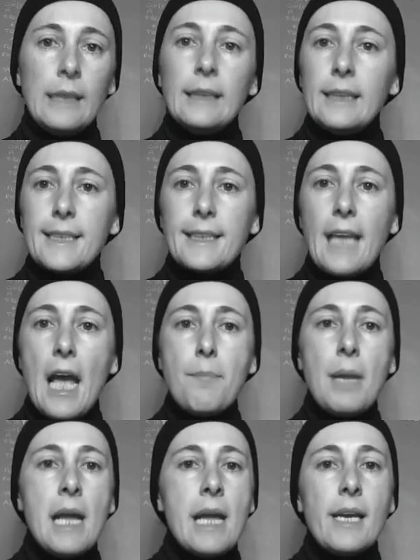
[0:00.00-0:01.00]
This time
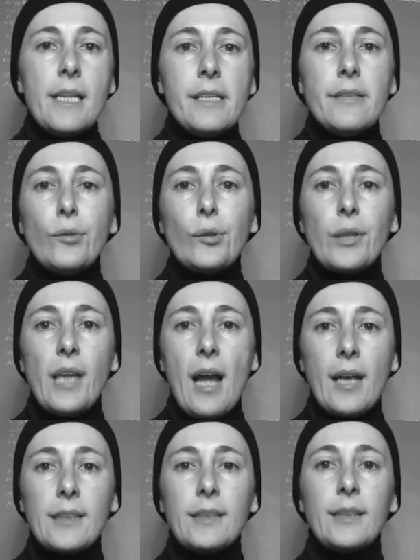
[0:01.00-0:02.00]
he didn't
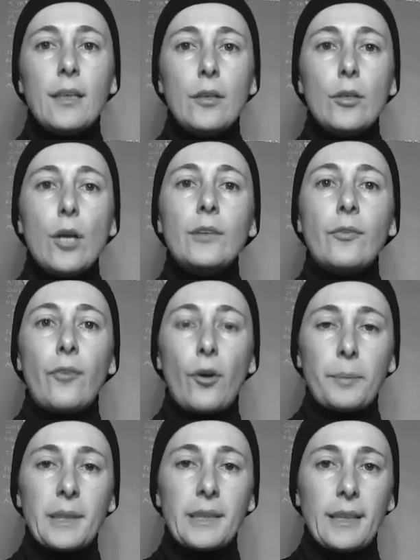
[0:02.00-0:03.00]
react, not for
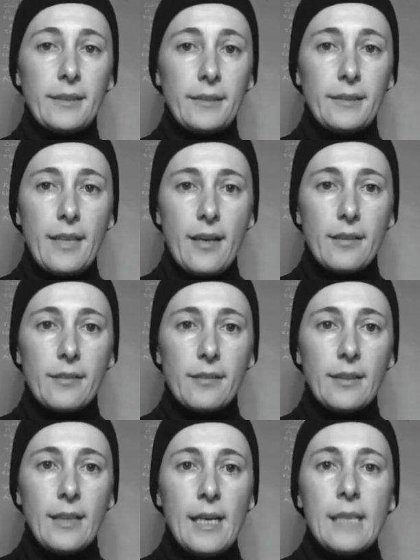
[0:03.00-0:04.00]
pretending death.
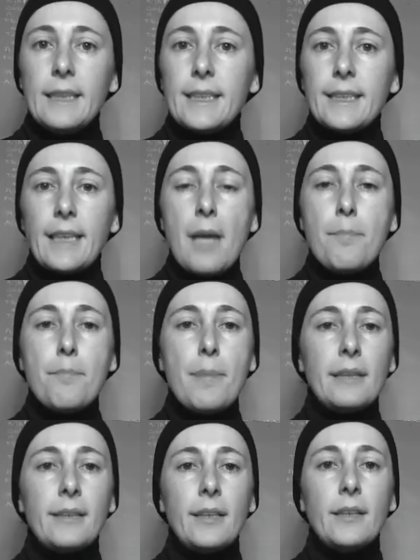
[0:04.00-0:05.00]
This time
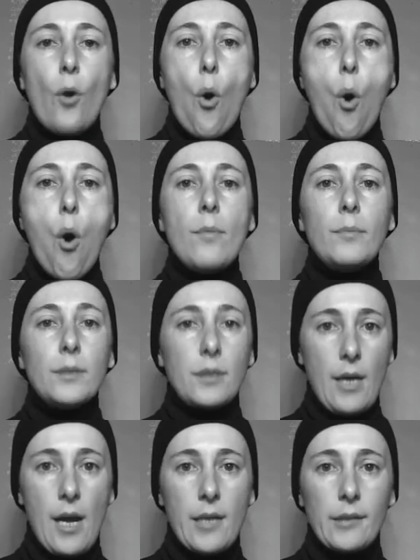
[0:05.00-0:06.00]
Beatriz almost
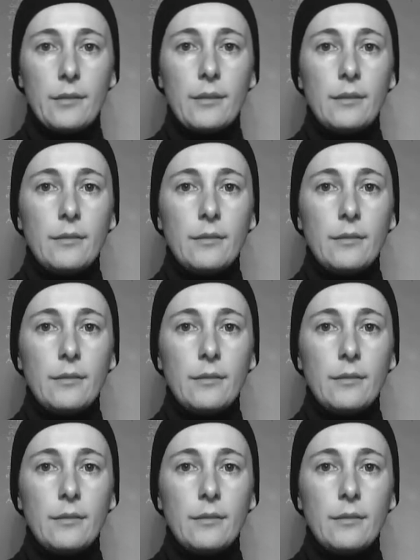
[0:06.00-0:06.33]
got it.